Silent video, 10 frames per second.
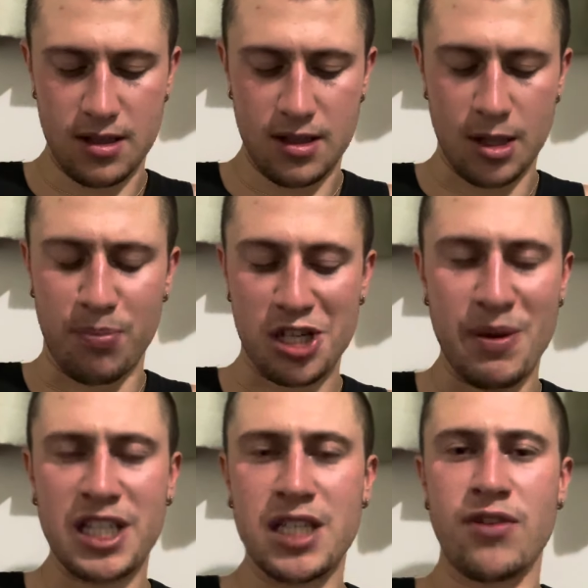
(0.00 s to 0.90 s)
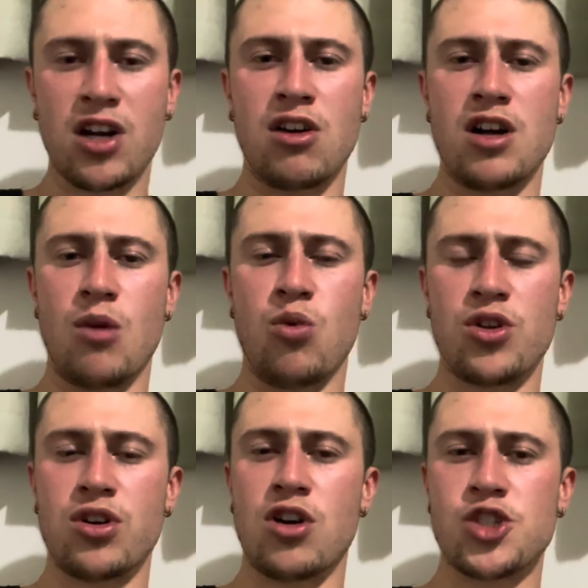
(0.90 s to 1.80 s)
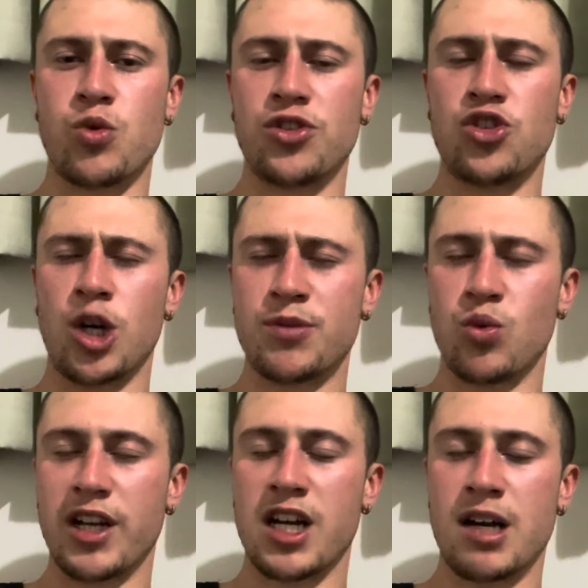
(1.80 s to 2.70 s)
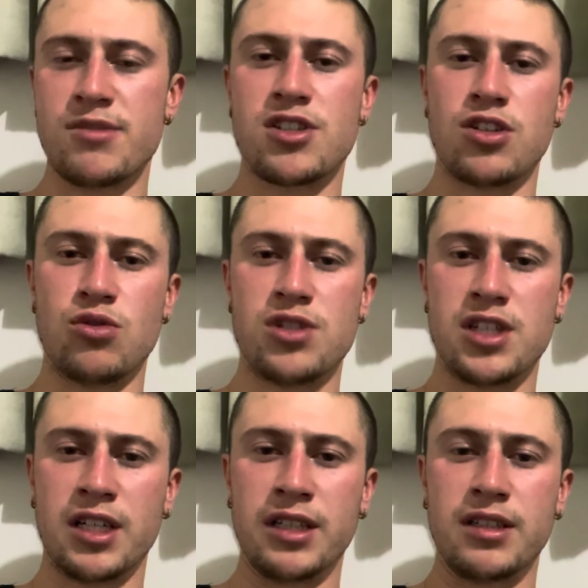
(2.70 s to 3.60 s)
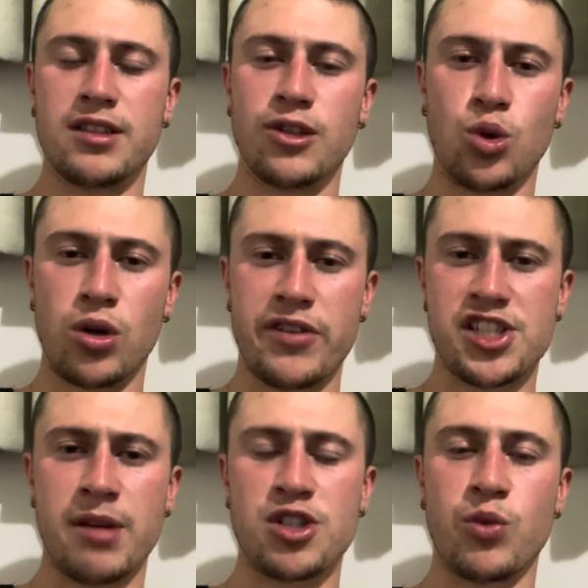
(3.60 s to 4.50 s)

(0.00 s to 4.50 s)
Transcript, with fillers: the perspective I got, I want you guys to adopt when it comes to using the law of assumption,